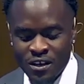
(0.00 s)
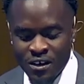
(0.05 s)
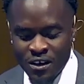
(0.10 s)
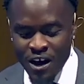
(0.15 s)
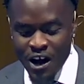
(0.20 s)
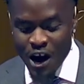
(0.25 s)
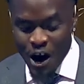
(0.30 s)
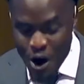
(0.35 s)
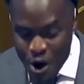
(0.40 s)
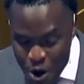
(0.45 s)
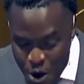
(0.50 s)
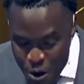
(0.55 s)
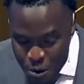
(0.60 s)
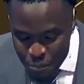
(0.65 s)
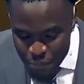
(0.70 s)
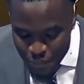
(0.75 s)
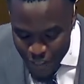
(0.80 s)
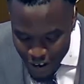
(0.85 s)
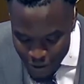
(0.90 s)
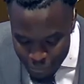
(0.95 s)
A
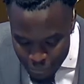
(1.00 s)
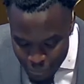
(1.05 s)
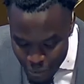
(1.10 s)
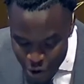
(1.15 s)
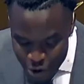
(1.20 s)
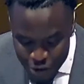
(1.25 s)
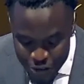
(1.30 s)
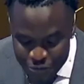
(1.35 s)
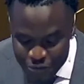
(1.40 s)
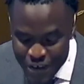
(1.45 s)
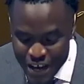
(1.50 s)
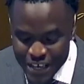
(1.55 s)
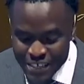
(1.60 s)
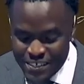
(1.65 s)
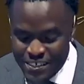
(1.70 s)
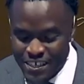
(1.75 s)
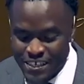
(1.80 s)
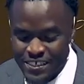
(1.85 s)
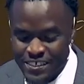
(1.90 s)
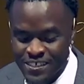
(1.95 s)
hope that
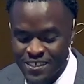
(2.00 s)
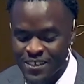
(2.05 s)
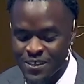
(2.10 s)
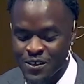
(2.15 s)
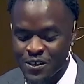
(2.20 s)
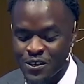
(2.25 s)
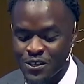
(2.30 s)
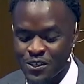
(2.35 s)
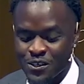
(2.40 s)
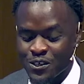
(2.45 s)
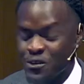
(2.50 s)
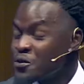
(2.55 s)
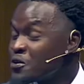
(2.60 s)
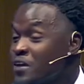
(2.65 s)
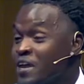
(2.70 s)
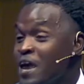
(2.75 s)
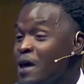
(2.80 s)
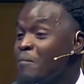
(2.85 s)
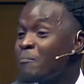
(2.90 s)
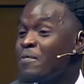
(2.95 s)
motivates us to
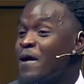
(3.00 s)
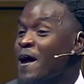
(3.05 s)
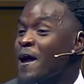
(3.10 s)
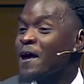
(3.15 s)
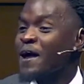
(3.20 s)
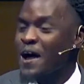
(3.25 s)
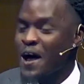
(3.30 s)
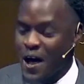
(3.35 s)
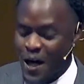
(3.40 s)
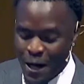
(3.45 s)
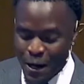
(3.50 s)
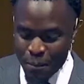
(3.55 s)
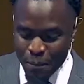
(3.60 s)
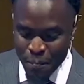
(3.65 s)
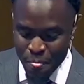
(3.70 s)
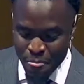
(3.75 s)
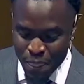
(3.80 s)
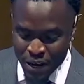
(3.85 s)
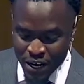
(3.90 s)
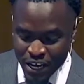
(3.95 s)
get back
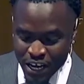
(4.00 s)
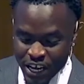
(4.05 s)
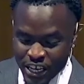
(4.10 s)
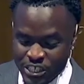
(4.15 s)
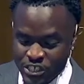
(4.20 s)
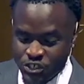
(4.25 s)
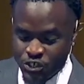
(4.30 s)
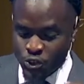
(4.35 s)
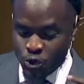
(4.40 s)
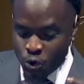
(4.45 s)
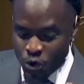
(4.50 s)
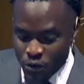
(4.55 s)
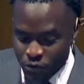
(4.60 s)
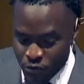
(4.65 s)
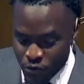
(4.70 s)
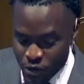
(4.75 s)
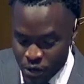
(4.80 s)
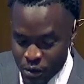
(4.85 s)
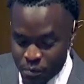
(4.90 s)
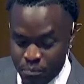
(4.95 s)
up and
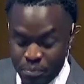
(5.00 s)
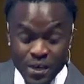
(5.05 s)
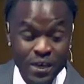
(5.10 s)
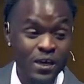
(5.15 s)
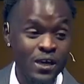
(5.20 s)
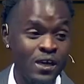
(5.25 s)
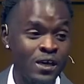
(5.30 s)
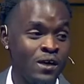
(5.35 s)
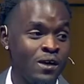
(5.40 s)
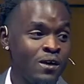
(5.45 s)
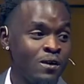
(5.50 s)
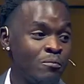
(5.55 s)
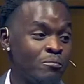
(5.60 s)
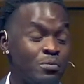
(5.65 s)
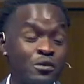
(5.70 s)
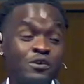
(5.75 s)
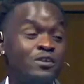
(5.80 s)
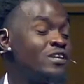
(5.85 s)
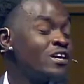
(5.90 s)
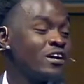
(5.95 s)
joyfully be
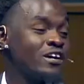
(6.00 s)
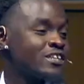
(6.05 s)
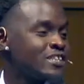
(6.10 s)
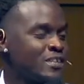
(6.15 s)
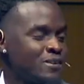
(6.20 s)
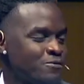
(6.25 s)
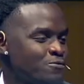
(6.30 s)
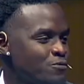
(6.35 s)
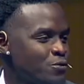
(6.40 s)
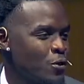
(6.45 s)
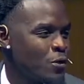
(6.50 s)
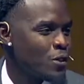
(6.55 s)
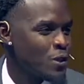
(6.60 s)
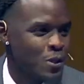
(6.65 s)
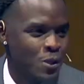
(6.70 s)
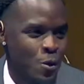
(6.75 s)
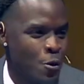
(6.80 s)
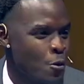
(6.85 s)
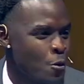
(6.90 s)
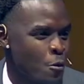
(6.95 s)
productive for the
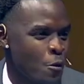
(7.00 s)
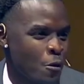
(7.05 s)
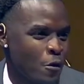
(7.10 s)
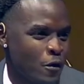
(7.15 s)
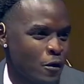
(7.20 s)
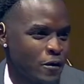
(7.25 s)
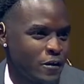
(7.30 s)
Lord.